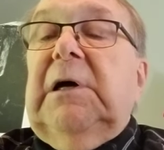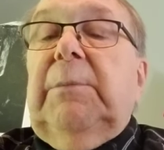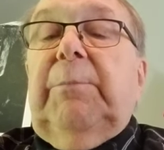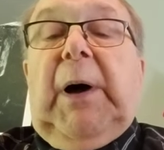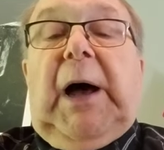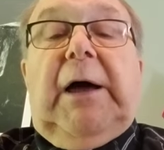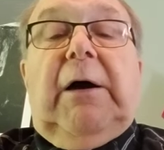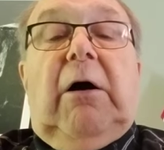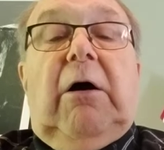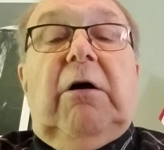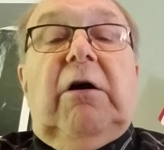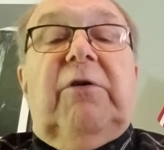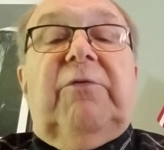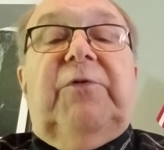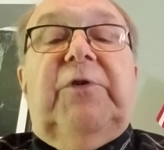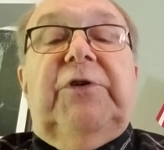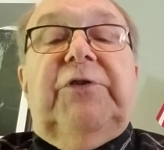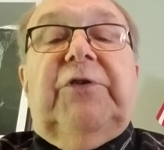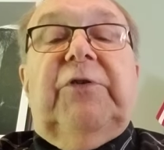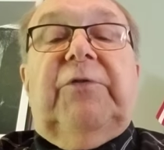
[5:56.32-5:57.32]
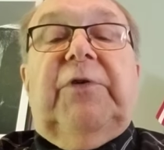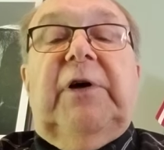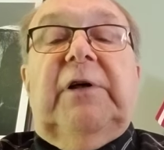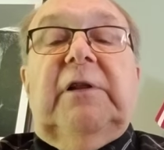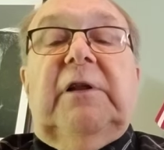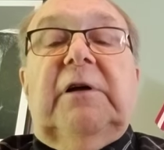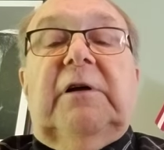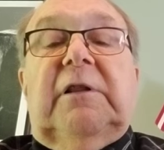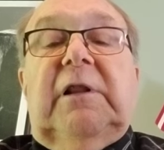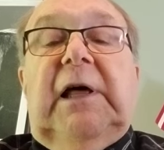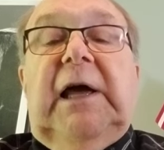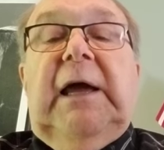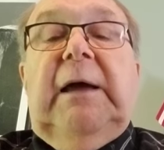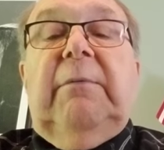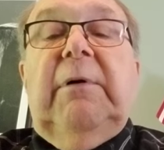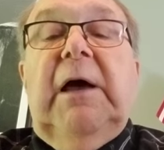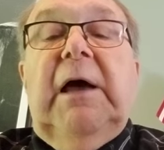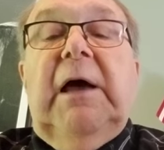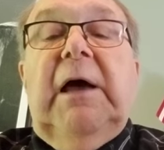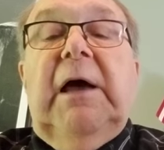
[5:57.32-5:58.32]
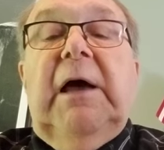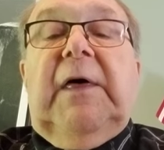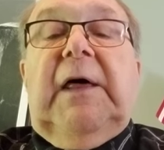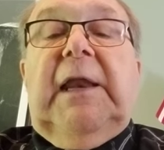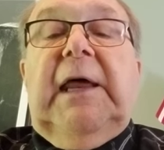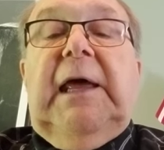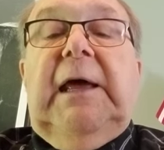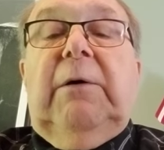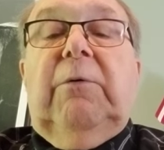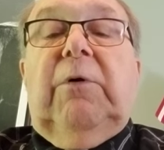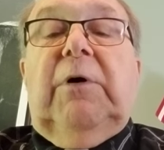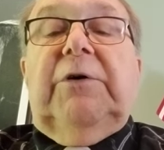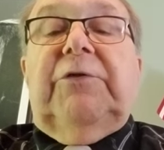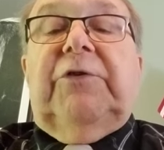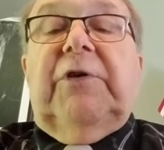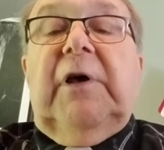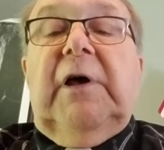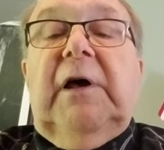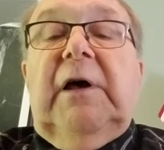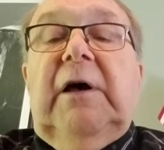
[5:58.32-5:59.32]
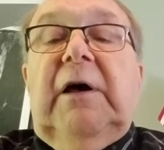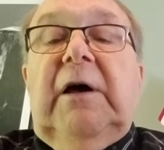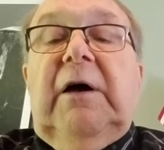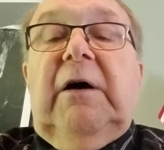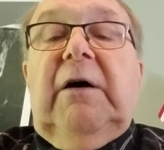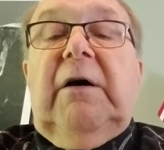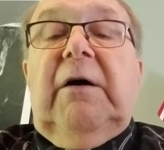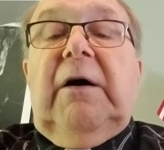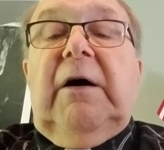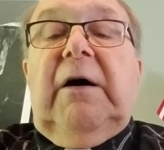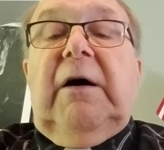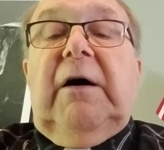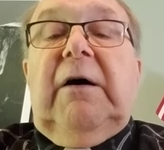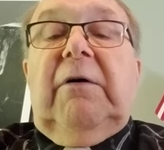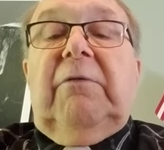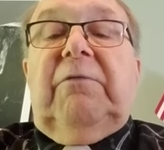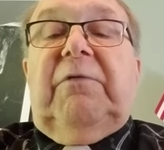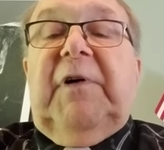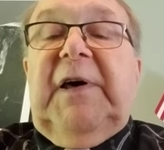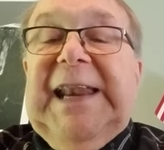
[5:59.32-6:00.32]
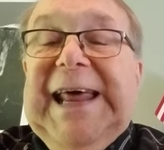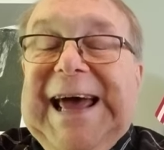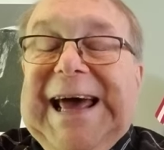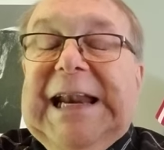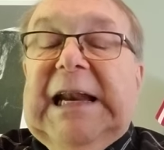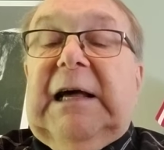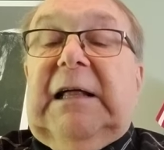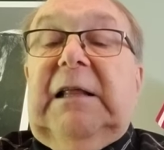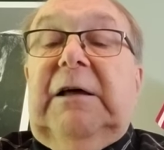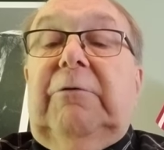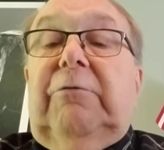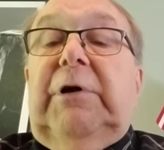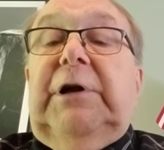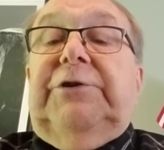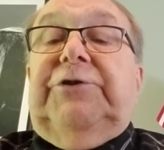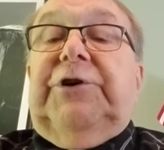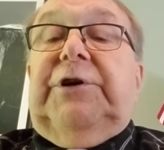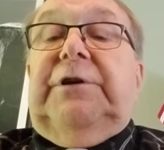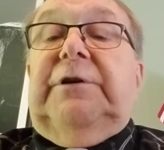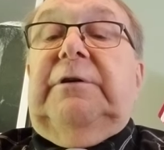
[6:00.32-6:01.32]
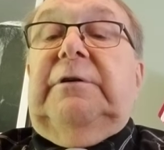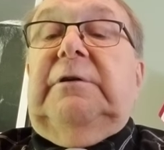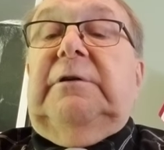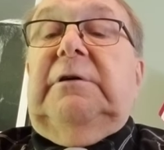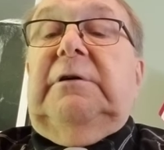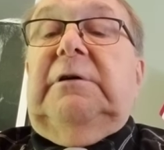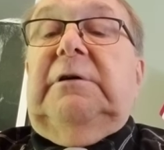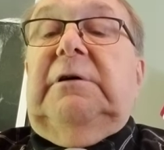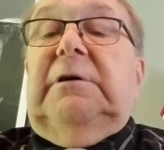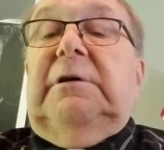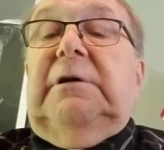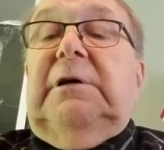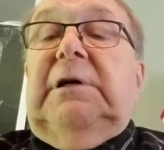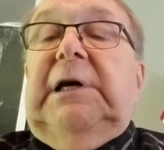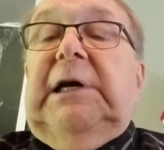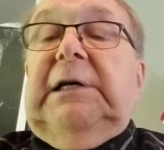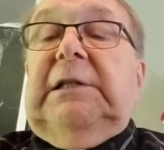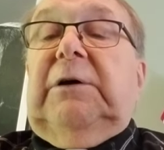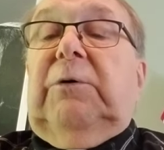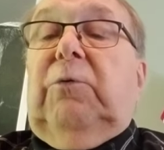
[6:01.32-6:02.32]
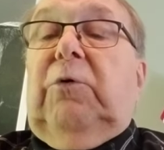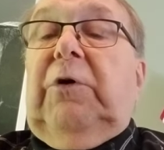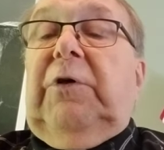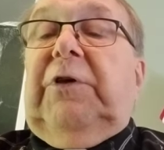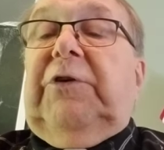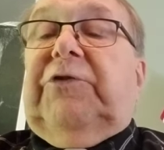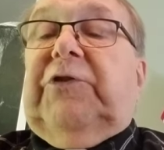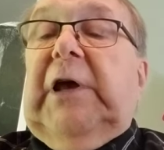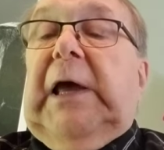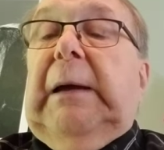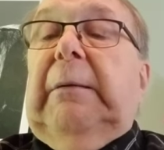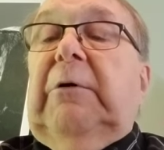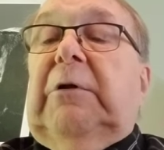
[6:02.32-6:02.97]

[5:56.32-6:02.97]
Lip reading: Biographers of Hitler claim that he was fanatically rigid. Hitler wore the same